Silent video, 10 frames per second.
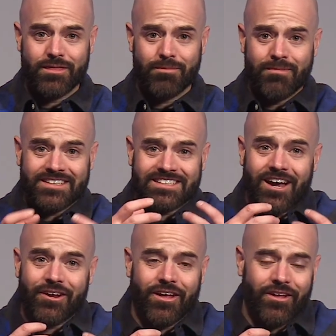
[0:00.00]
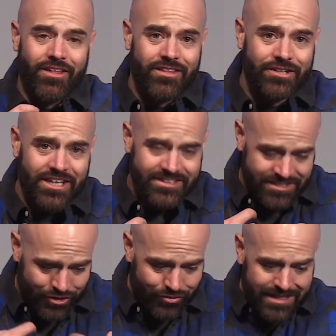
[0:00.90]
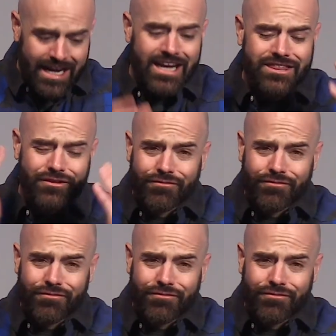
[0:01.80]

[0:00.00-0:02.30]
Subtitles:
Missed out on the chance to create the